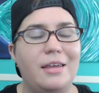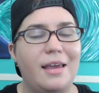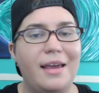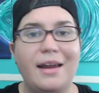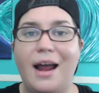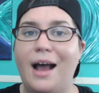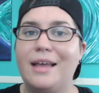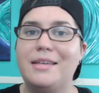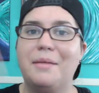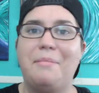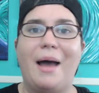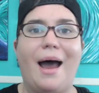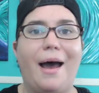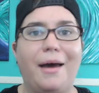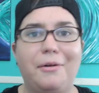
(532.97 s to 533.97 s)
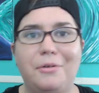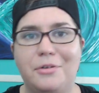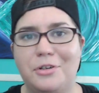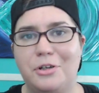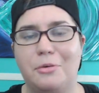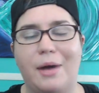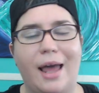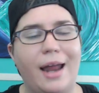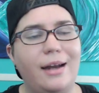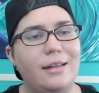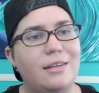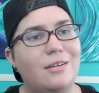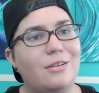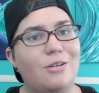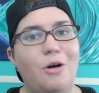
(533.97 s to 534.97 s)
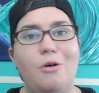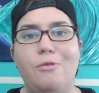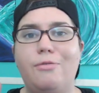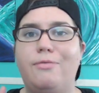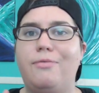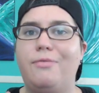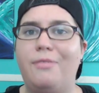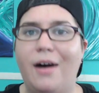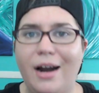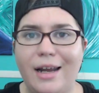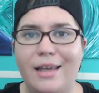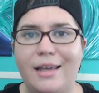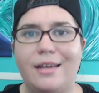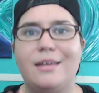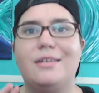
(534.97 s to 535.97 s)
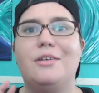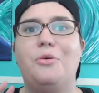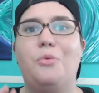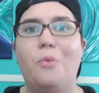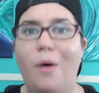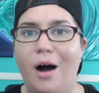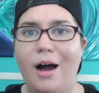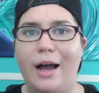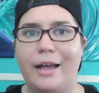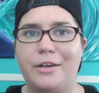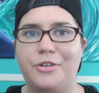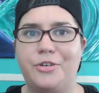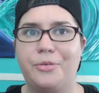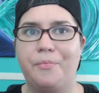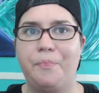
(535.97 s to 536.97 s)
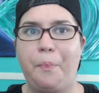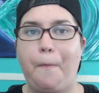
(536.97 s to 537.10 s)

it has a pattern to it. And it's so funny to watch.